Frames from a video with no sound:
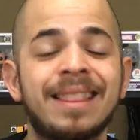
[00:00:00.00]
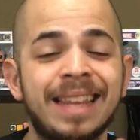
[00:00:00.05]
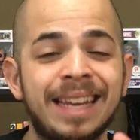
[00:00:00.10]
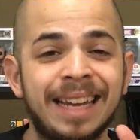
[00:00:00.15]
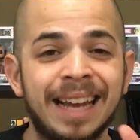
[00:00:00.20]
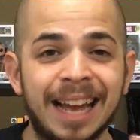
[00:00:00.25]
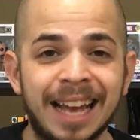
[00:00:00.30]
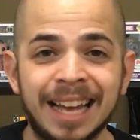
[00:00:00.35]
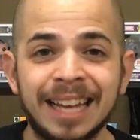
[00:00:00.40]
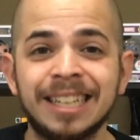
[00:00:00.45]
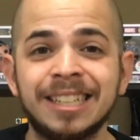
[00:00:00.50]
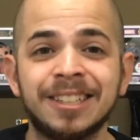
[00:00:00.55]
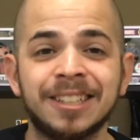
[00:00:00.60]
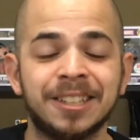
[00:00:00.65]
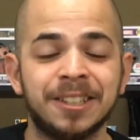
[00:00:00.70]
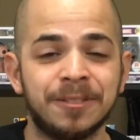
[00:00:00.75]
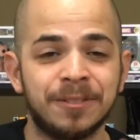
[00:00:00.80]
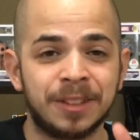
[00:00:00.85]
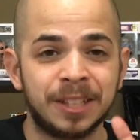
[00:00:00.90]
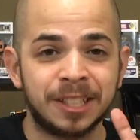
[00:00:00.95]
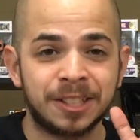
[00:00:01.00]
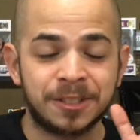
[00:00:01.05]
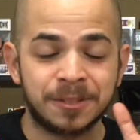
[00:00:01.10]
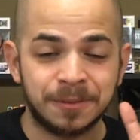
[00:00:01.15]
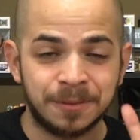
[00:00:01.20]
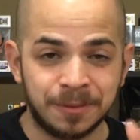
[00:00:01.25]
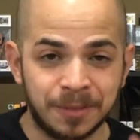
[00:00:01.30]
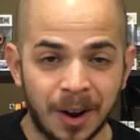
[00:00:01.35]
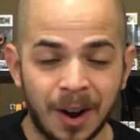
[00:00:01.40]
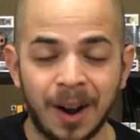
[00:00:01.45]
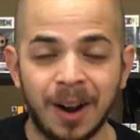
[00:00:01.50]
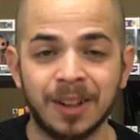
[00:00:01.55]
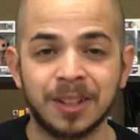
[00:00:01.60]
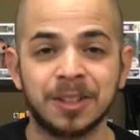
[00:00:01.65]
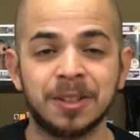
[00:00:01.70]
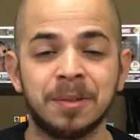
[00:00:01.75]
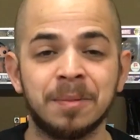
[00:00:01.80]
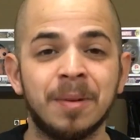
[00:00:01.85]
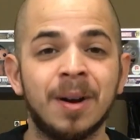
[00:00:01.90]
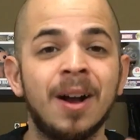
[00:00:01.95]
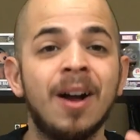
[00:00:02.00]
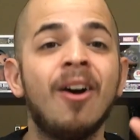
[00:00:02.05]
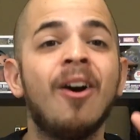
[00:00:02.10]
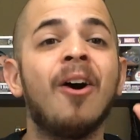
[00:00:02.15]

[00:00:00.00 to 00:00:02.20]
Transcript: the end of this volume.